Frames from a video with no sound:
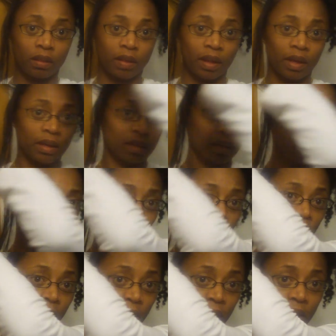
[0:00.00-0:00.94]
like
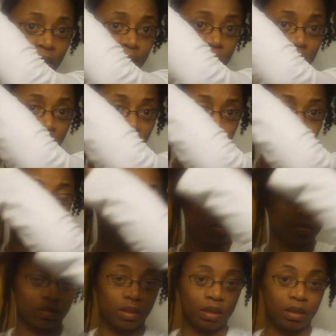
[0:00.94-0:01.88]
a quick,
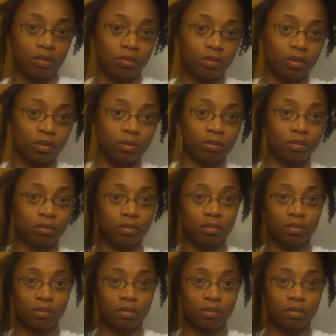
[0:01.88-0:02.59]
I don't know,